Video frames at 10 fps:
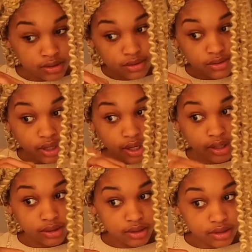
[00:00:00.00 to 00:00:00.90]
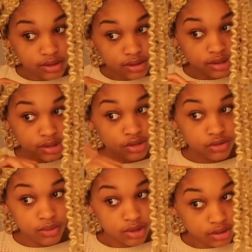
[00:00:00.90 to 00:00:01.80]
the two to act as good as
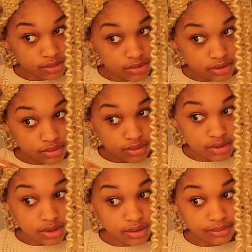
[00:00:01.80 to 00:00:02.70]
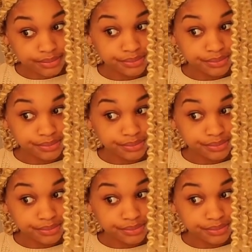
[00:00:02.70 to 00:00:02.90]
you want them to, so.